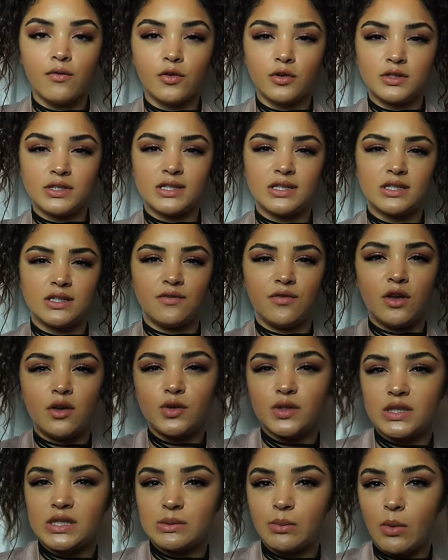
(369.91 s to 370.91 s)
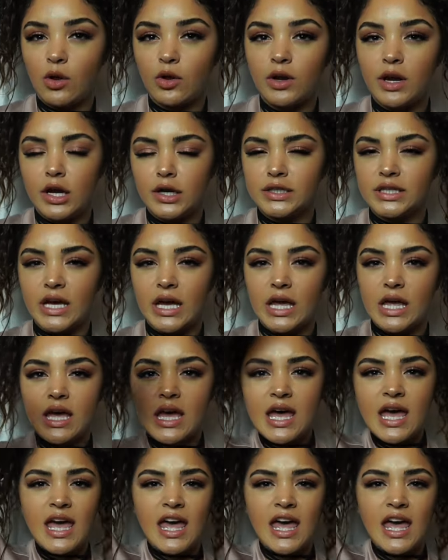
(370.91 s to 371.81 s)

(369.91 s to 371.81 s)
versus if I use a smaller hair tie,